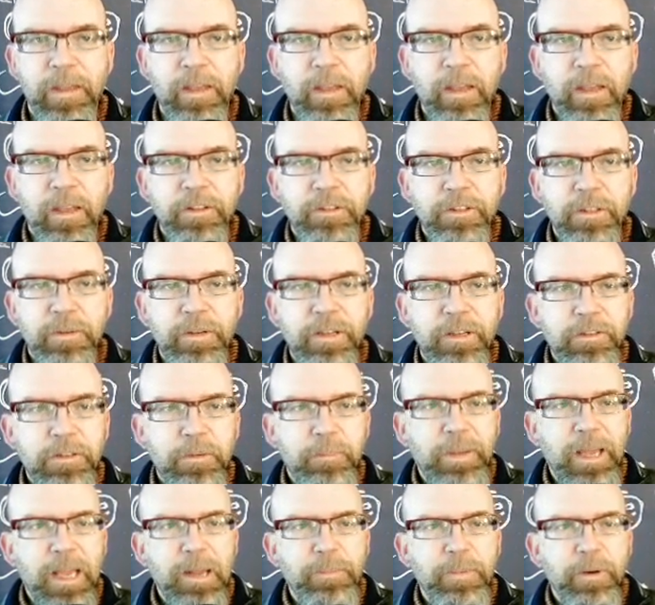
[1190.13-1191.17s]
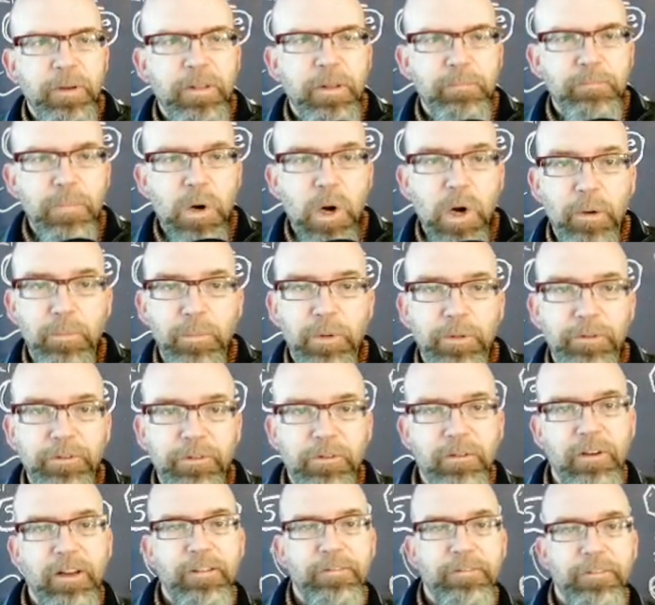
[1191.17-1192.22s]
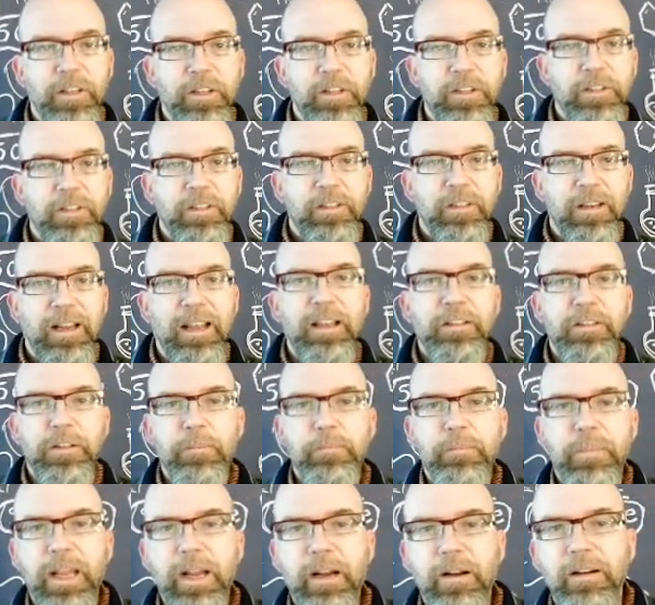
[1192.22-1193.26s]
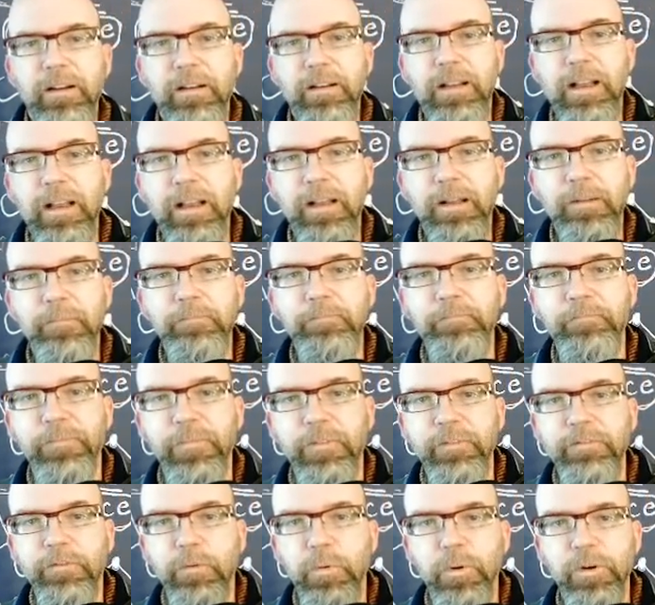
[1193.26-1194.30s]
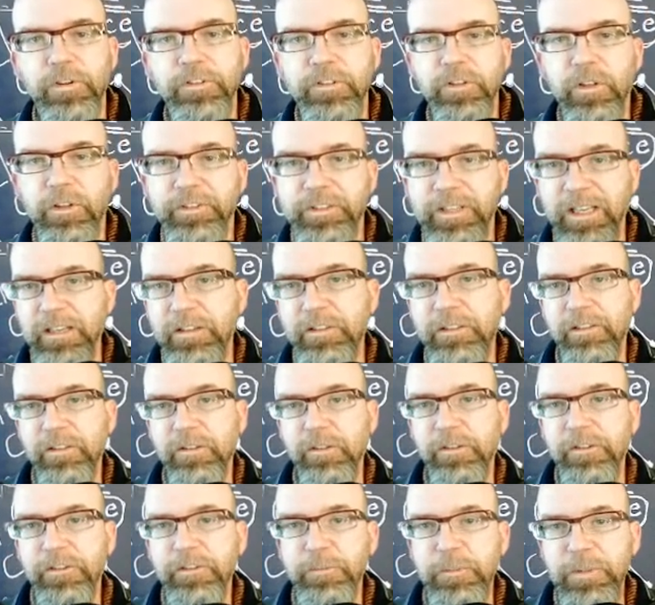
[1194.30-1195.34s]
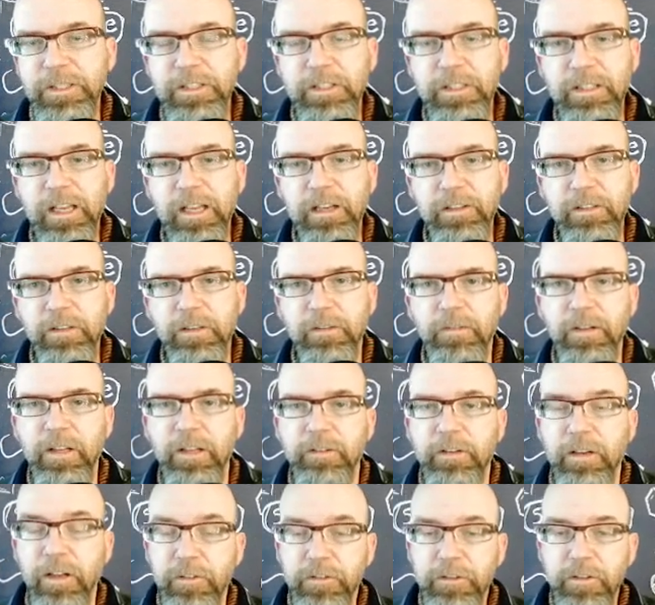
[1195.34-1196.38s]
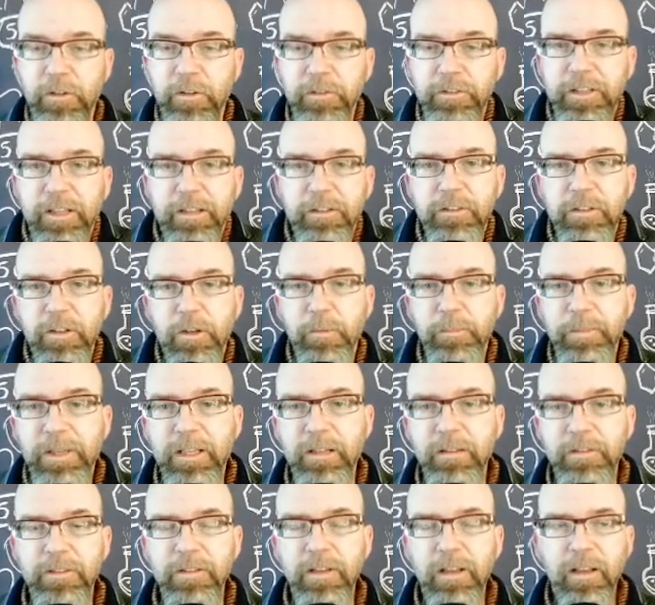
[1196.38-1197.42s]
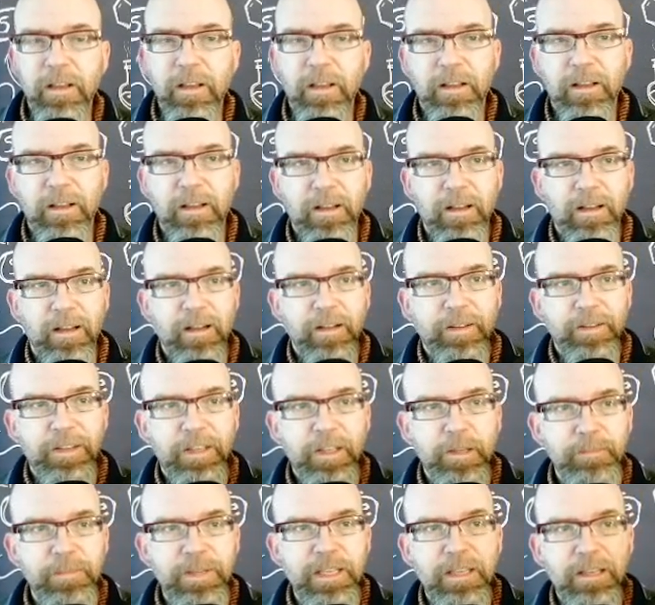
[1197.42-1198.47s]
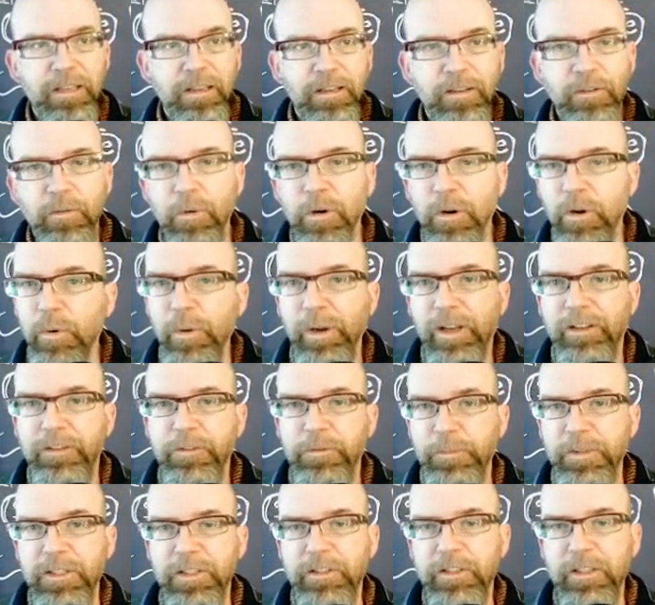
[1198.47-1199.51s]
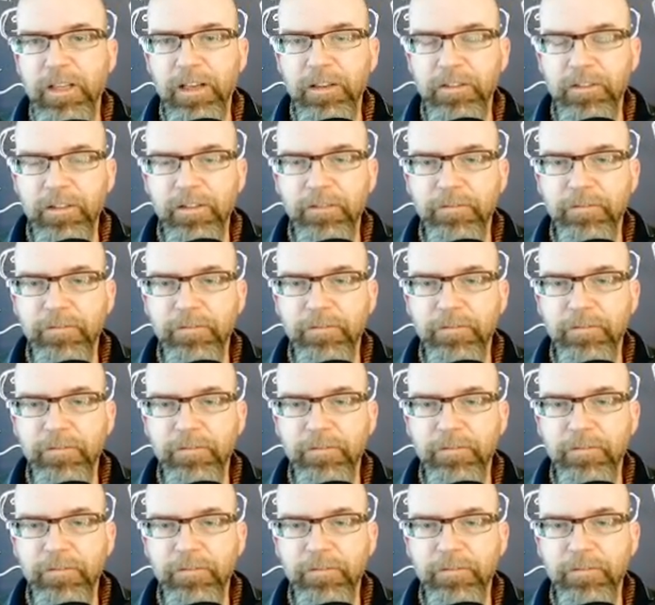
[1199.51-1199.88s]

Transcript: So here's a paper, The Marbled Crayfish as a Paradigm for Saltational Speciation. Uh, now, saltational means uh, immediate or quick speciation